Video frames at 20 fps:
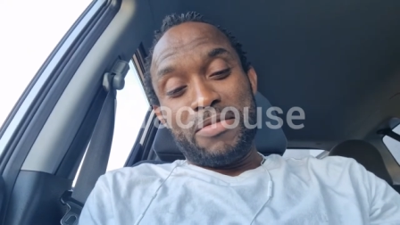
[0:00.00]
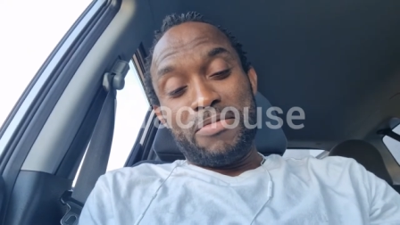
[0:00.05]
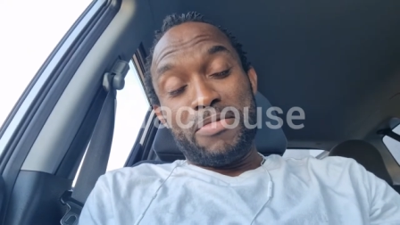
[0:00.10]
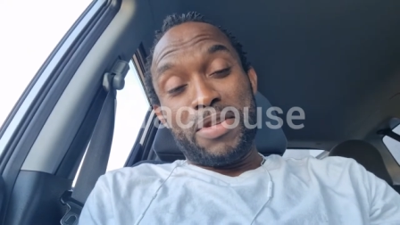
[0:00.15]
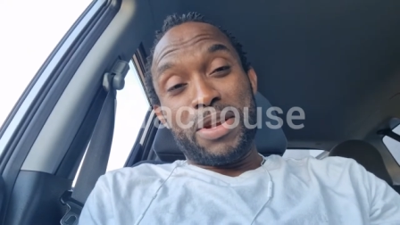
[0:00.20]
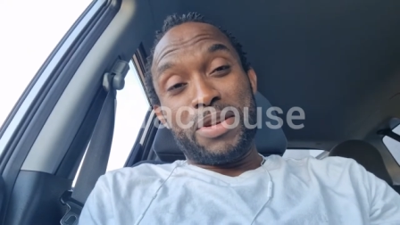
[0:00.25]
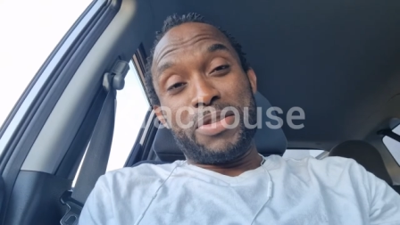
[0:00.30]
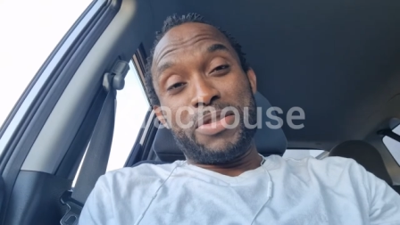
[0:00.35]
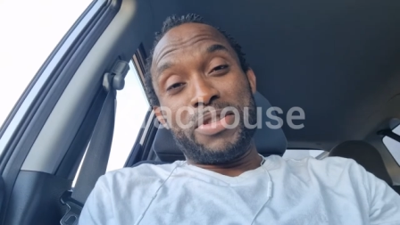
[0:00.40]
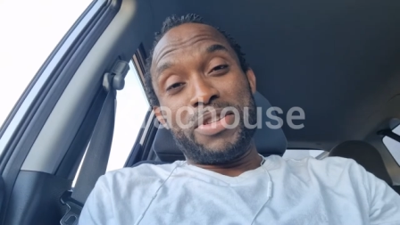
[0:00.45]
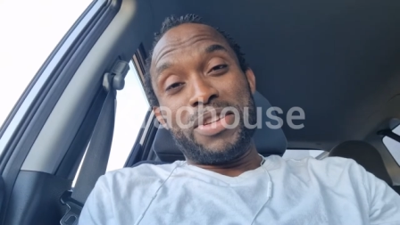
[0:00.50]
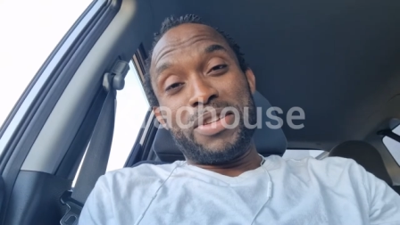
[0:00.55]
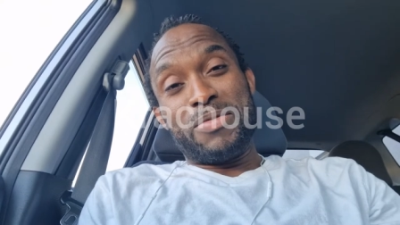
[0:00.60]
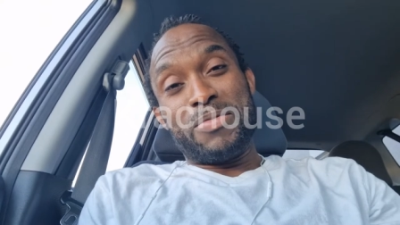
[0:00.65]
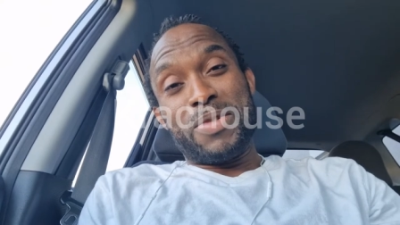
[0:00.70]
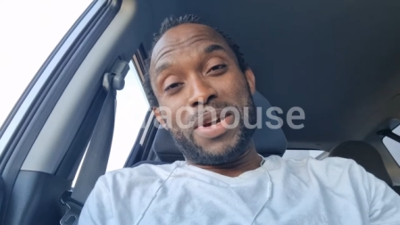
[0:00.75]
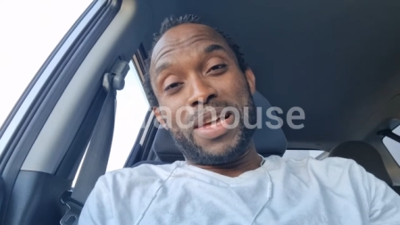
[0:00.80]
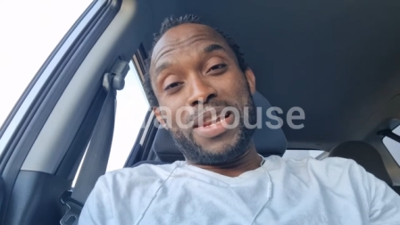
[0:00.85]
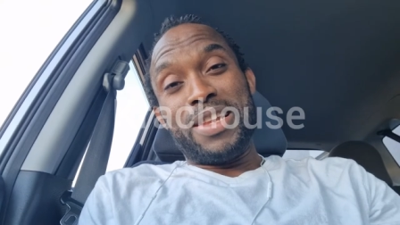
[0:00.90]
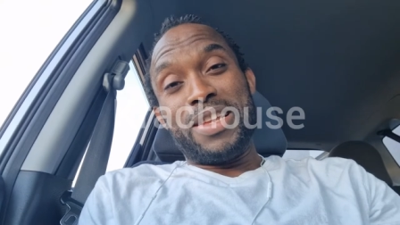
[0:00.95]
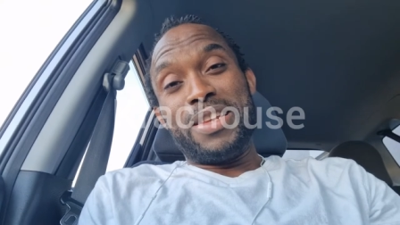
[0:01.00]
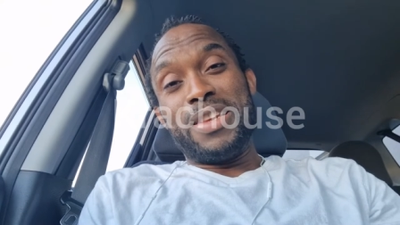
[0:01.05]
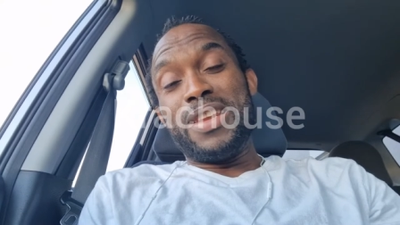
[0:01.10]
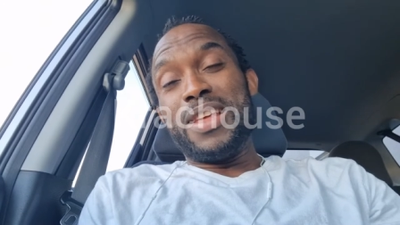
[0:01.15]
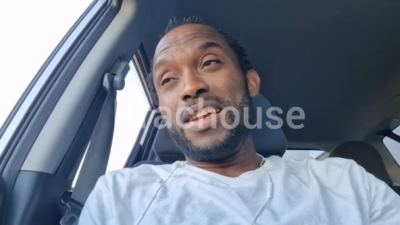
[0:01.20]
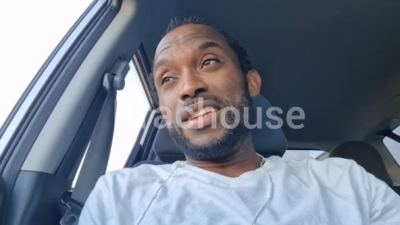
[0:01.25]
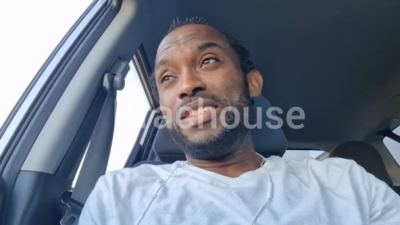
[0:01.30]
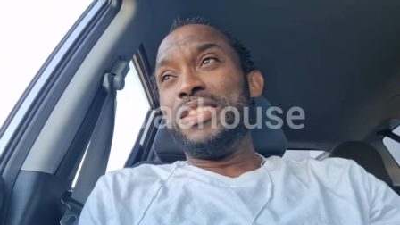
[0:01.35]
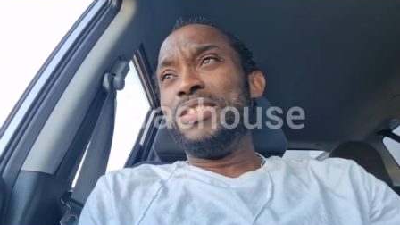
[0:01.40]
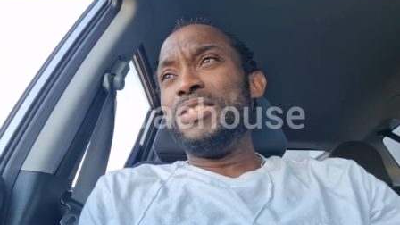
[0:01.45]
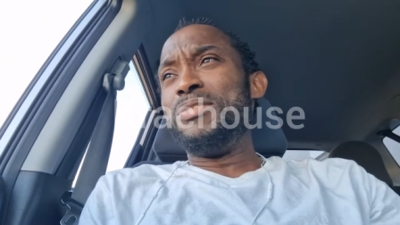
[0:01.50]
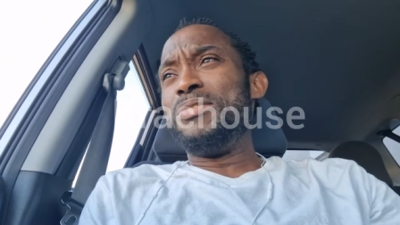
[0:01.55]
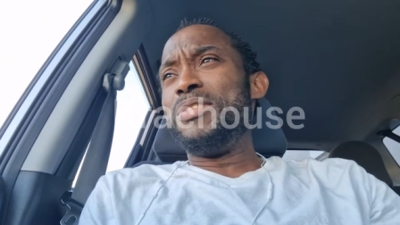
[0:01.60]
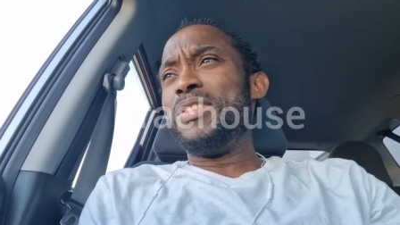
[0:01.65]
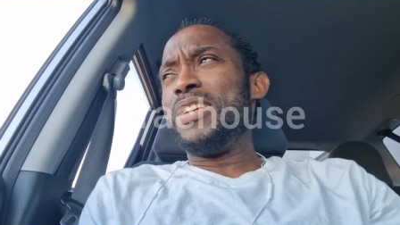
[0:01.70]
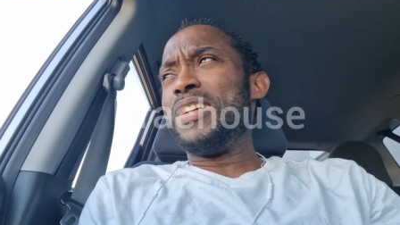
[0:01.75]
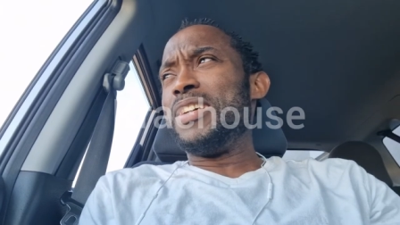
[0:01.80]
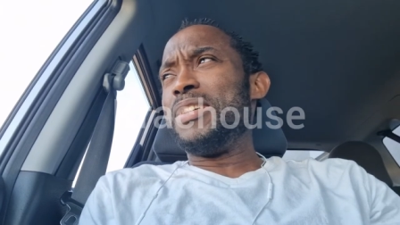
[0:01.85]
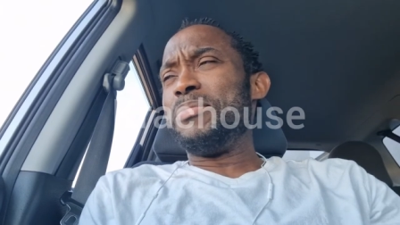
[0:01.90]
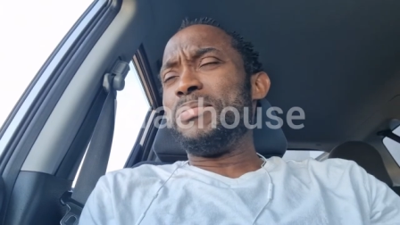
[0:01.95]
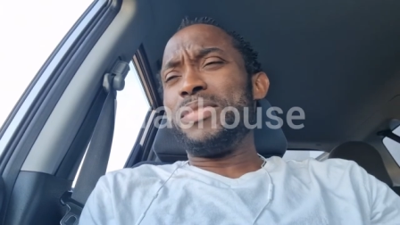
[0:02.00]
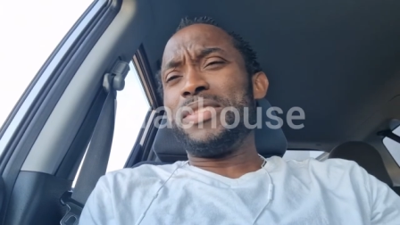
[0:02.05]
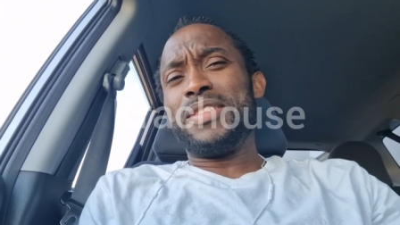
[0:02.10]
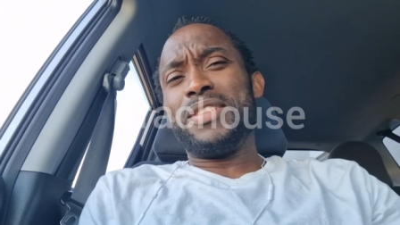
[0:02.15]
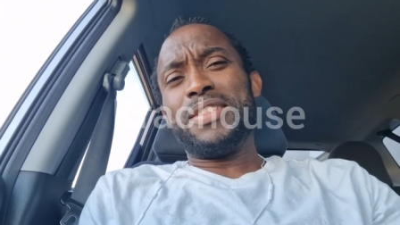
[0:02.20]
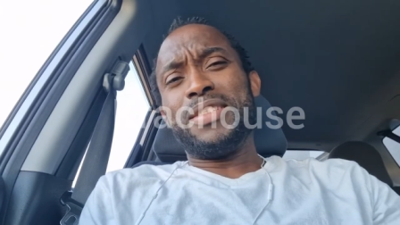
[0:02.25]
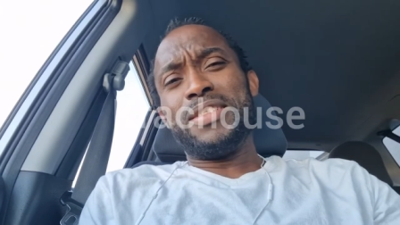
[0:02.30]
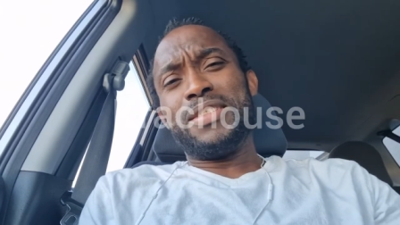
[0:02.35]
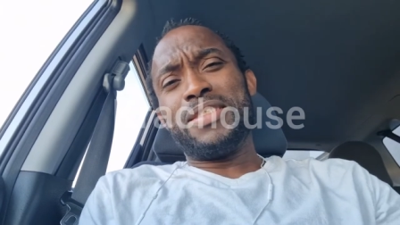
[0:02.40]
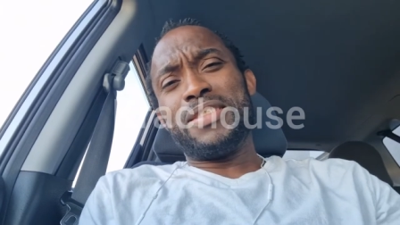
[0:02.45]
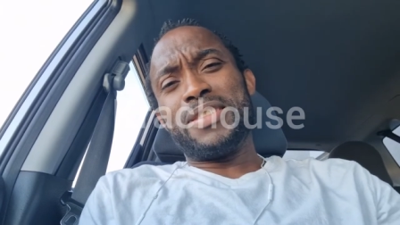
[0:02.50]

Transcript: recorded while in nigeria i'm still